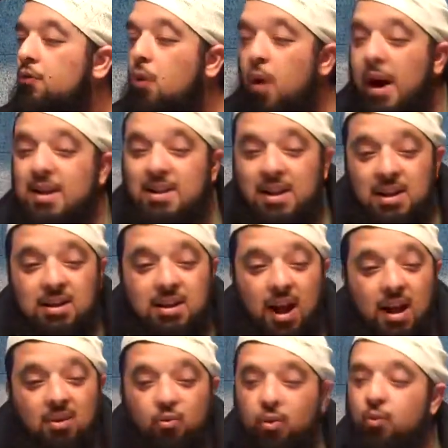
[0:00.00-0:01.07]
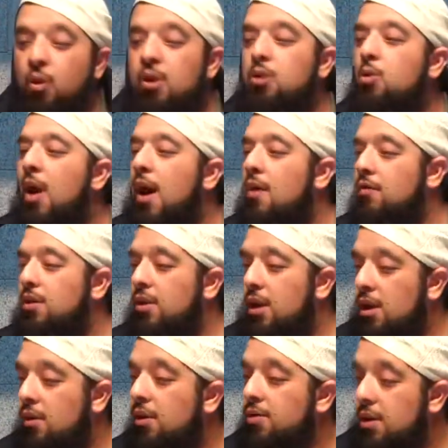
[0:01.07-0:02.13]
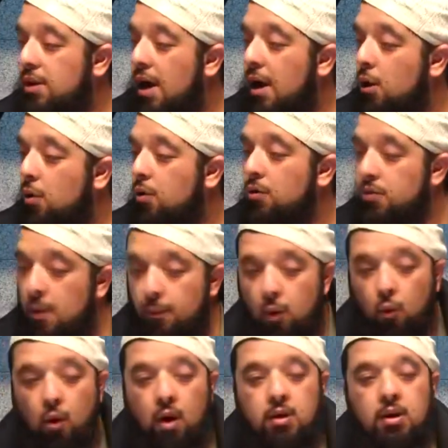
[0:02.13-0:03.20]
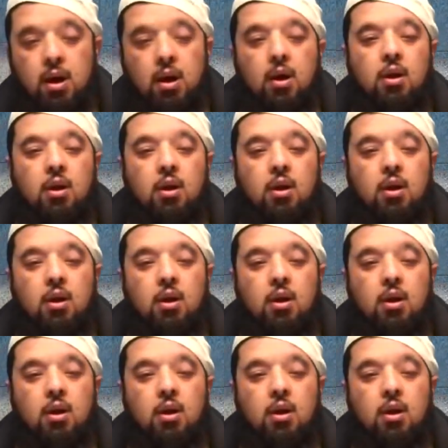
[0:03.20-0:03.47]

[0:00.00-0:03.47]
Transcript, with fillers: for, and content with what you have in the here and the now, number one.